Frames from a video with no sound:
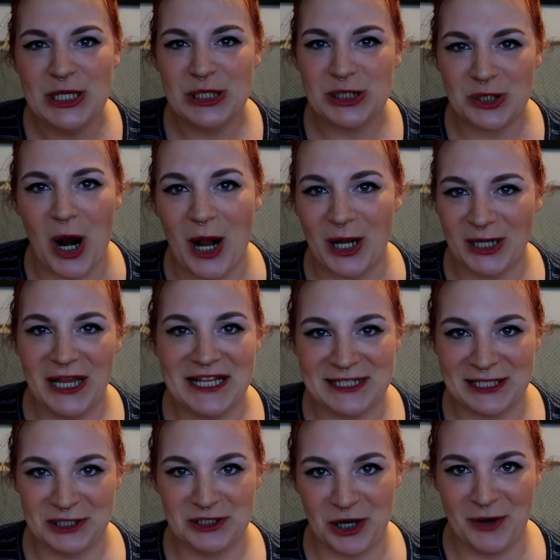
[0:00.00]
strong
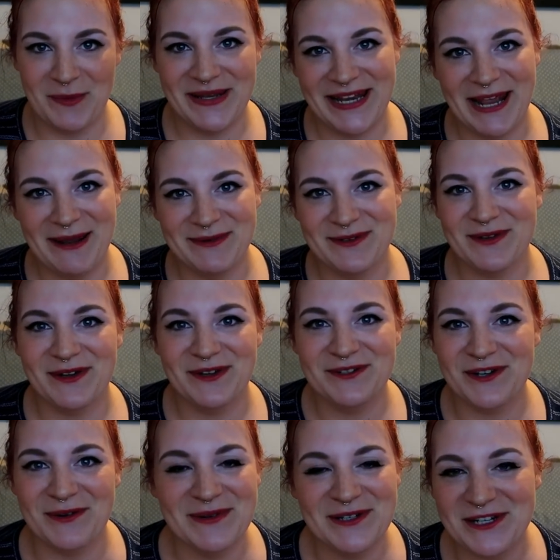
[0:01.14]
classic German names for their
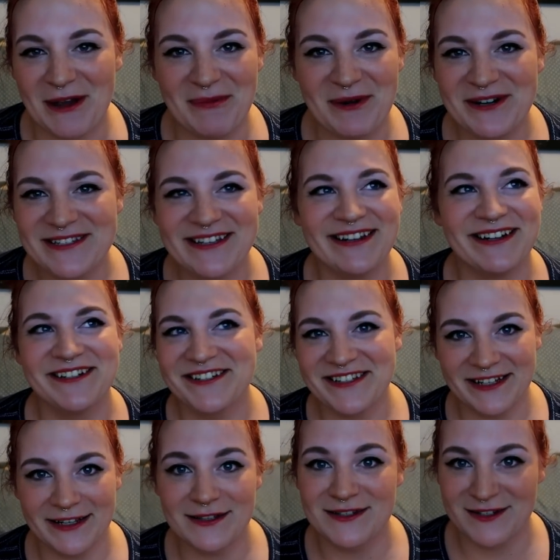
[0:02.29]
German Shepherds and I just
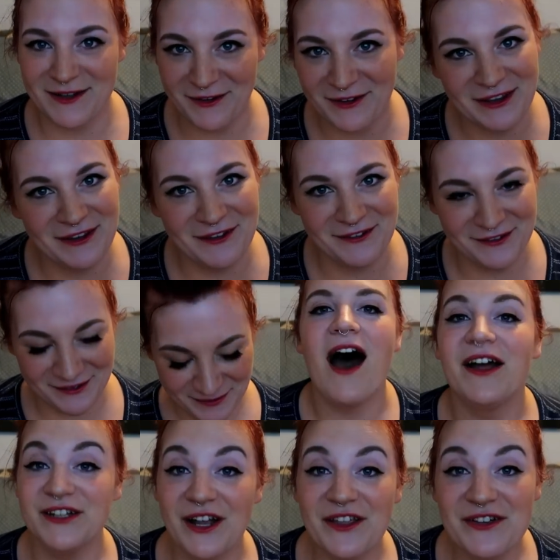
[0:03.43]
think it's so cute.
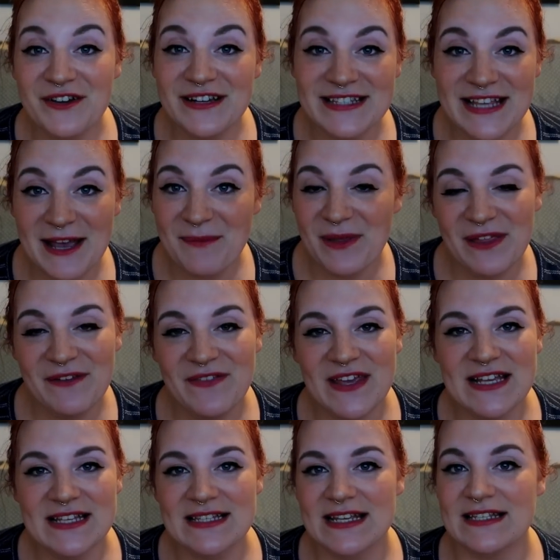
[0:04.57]
Another example of
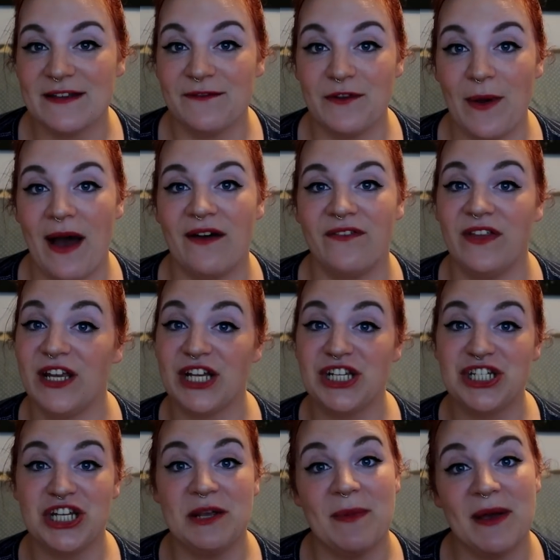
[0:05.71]
this is if you have like a
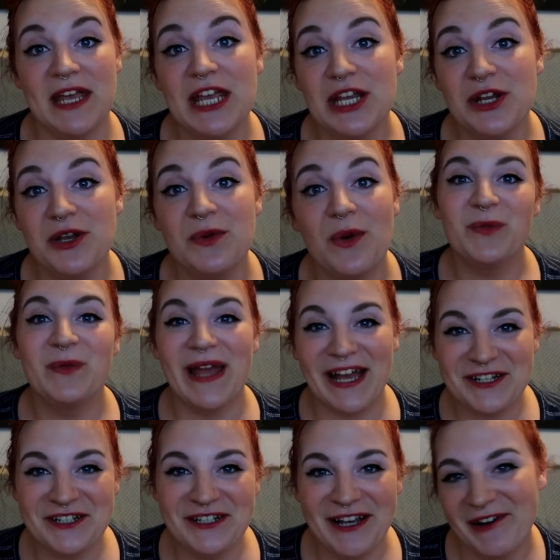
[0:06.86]
Shiba Inu. We
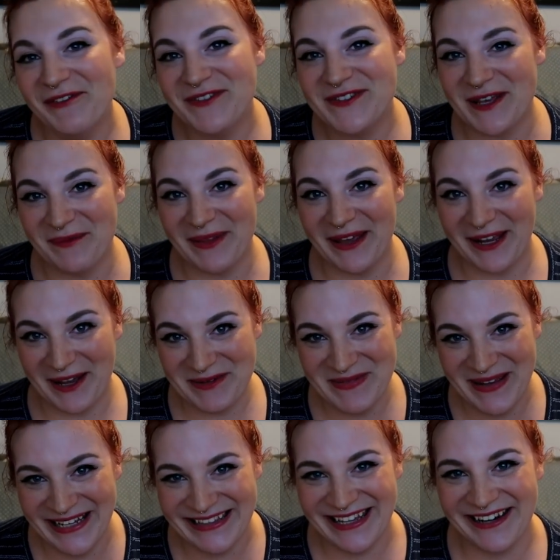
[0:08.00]
actually have some that come
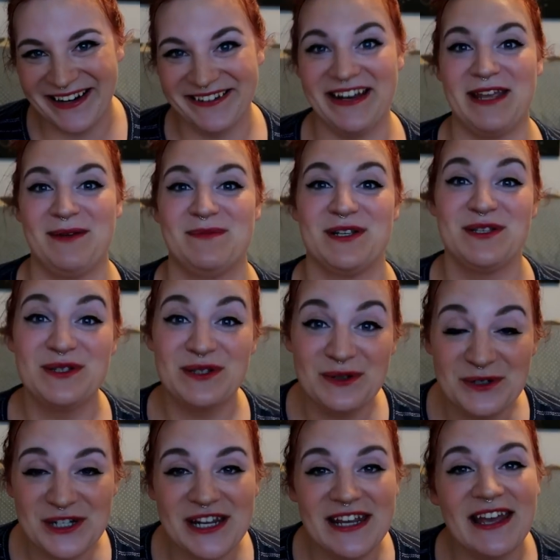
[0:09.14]
in that are named
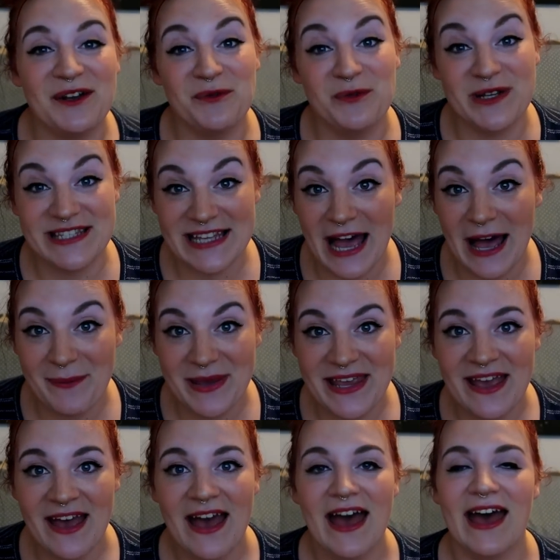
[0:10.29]
Sushi and
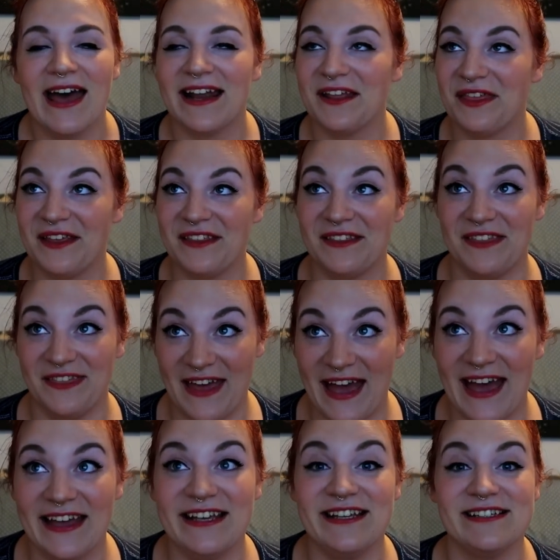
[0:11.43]
Wasabi and I think that
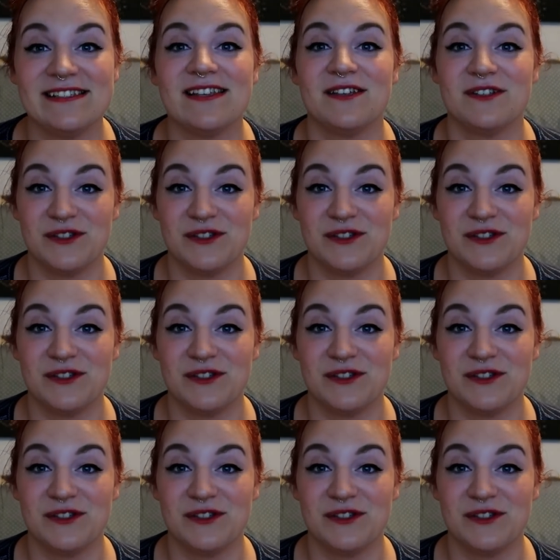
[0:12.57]
that is